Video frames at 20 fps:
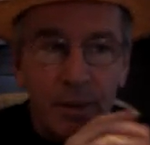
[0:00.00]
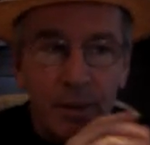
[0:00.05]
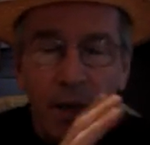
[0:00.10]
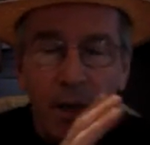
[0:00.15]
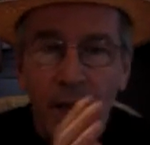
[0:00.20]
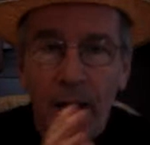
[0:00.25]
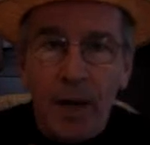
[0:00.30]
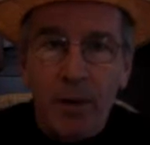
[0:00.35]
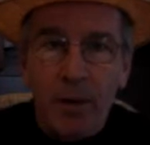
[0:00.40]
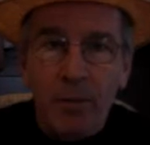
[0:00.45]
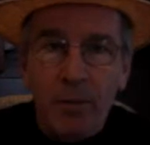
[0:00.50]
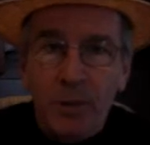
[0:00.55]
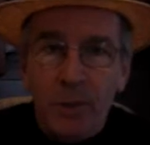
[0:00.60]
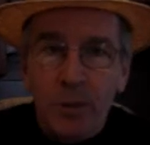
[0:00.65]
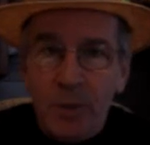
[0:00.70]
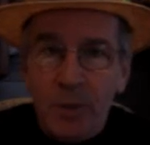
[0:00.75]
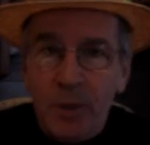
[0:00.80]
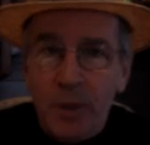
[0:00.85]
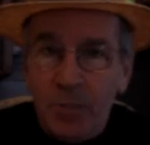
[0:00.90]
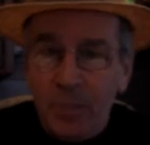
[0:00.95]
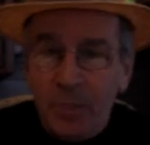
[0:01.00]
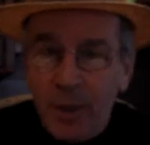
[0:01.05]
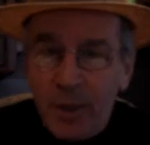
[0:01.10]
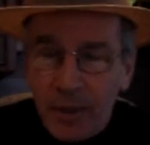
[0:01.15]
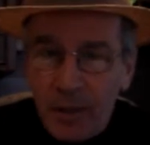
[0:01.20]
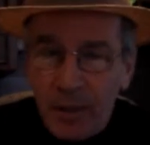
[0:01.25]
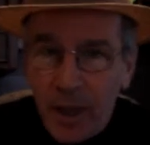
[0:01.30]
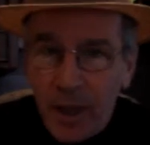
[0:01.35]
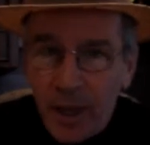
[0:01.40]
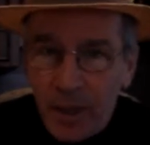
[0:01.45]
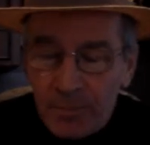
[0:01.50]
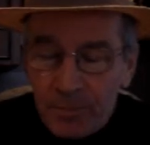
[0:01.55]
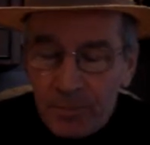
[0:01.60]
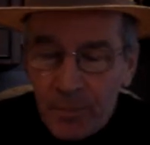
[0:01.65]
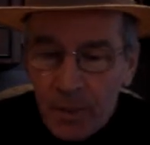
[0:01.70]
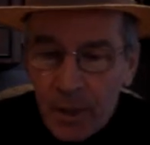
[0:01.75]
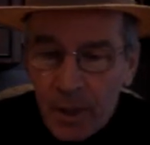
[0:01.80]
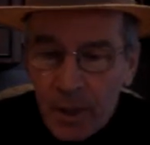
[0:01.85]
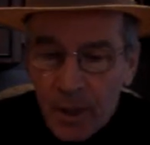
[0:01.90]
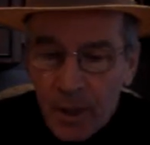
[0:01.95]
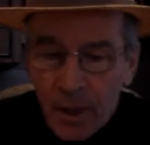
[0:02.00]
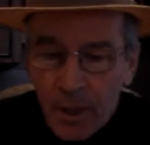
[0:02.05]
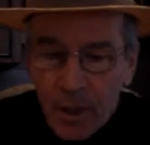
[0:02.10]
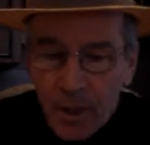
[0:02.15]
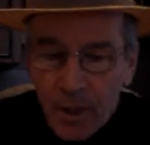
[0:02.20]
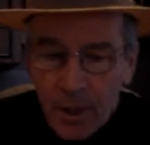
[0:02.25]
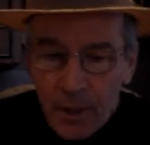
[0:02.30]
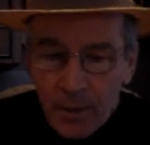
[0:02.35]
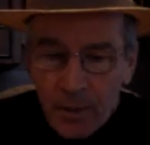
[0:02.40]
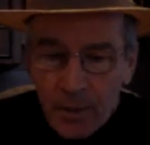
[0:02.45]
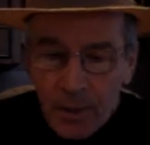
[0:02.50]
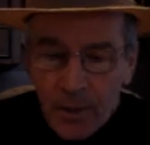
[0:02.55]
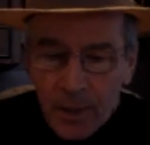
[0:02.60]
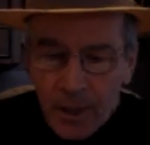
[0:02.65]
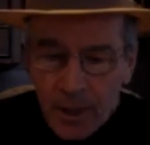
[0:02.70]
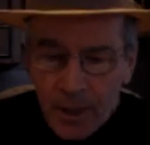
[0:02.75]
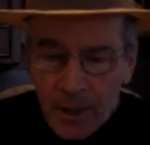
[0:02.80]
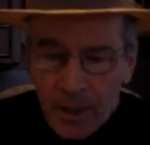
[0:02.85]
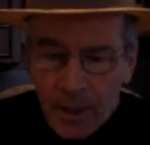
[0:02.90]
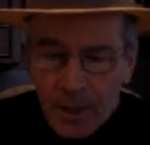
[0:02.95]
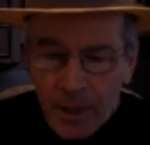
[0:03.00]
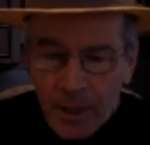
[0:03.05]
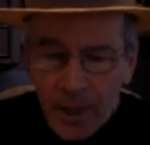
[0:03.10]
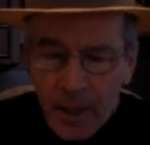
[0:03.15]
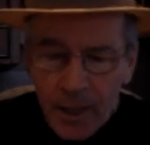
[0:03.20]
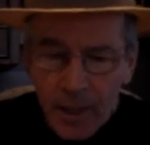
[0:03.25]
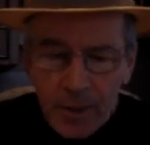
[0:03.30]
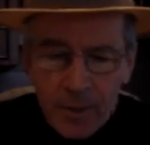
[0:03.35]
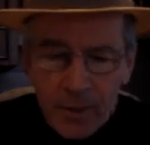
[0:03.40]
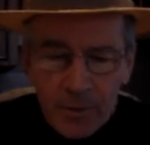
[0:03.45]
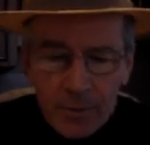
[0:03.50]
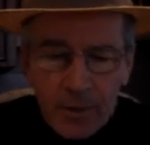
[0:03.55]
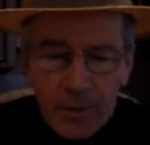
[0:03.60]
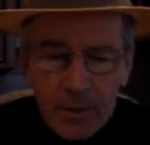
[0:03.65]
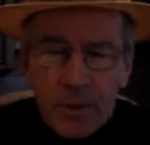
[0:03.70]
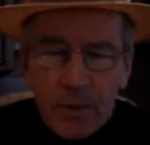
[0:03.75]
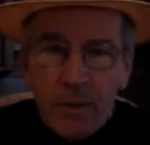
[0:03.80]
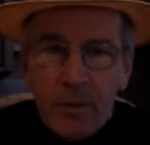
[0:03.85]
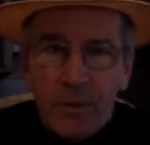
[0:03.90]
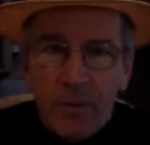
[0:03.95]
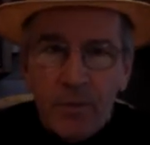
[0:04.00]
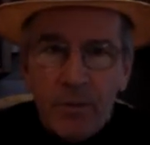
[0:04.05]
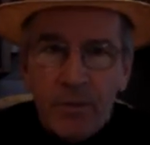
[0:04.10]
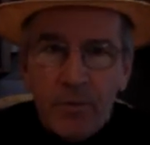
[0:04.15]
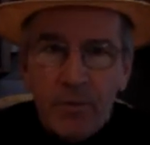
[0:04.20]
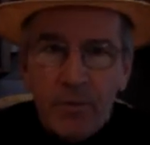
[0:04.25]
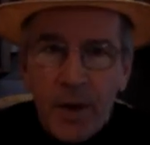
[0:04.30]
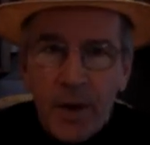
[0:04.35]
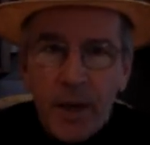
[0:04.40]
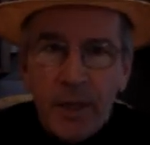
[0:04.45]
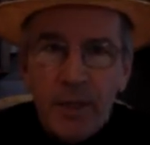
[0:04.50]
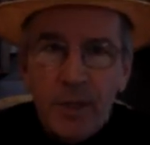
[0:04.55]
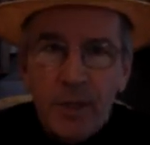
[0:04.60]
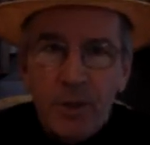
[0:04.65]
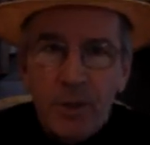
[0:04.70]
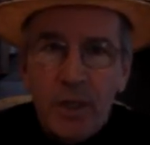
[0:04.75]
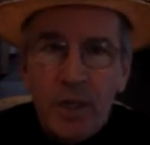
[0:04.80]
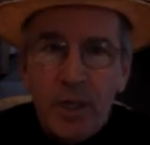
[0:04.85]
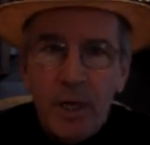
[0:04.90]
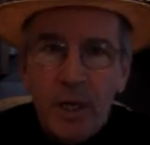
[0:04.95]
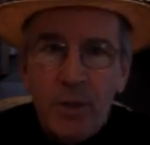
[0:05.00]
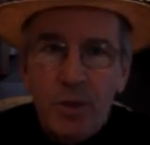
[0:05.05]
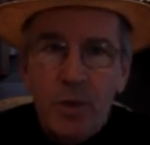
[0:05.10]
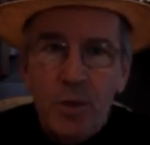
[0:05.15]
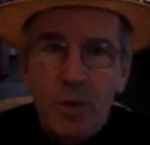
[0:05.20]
Congress or something like that. And they find these kids